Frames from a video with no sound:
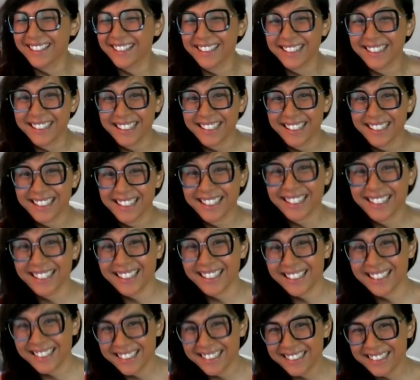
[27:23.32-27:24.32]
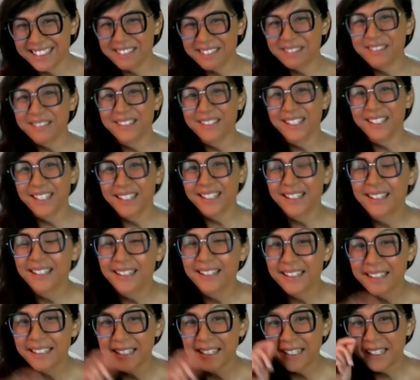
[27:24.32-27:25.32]

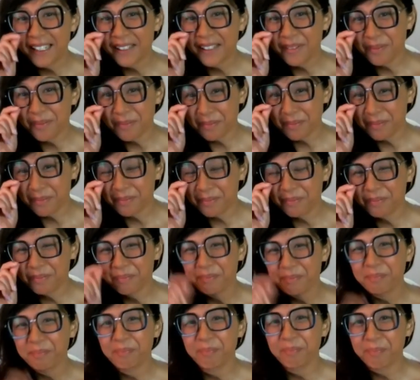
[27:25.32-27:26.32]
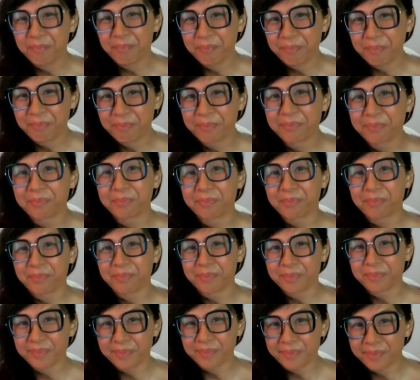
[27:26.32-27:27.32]

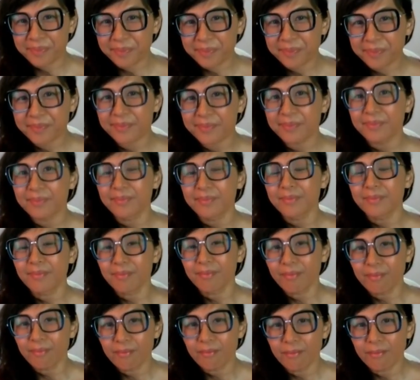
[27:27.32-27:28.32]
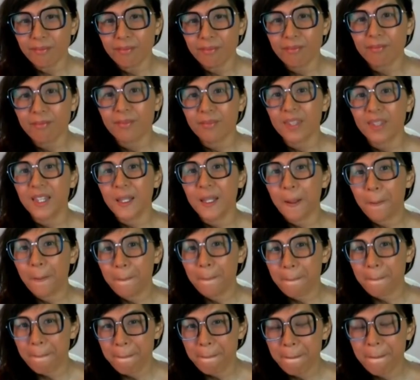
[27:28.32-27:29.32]

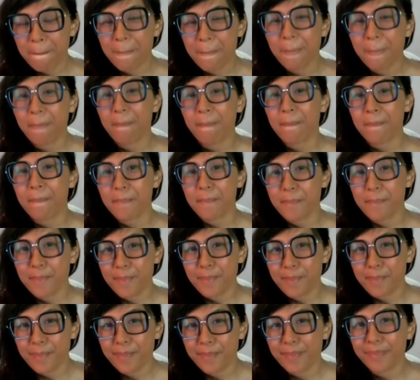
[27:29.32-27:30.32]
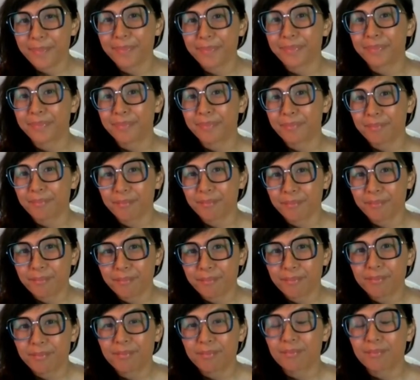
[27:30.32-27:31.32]
No words are spoken by the person on screen.